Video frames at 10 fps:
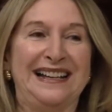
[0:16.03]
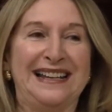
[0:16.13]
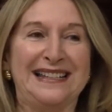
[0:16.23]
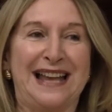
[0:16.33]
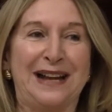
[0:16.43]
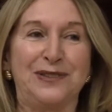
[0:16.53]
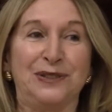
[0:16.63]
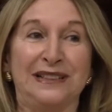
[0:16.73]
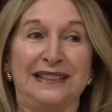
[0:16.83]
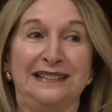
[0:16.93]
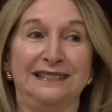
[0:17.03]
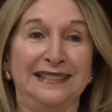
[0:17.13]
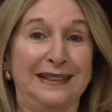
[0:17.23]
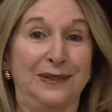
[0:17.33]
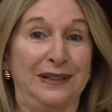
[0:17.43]
is actually
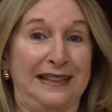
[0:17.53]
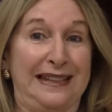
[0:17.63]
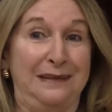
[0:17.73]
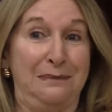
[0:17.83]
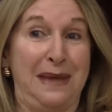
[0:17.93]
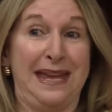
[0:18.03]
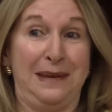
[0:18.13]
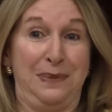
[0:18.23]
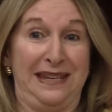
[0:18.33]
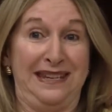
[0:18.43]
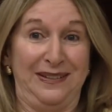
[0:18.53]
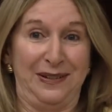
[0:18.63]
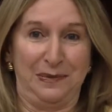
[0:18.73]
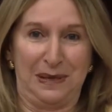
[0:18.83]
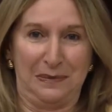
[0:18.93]
literally maybe
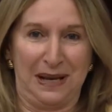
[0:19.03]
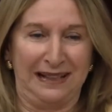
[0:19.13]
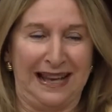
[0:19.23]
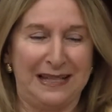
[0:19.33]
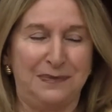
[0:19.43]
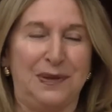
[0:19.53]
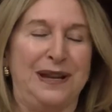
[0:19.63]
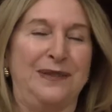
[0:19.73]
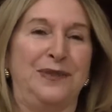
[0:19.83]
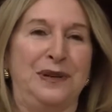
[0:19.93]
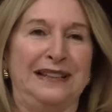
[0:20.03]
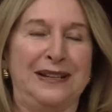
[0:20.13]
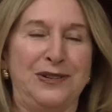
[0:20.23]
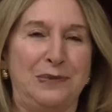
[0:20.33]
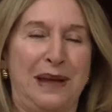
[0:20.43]
going to be my last book ever on
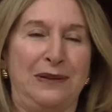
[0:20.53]
leadership.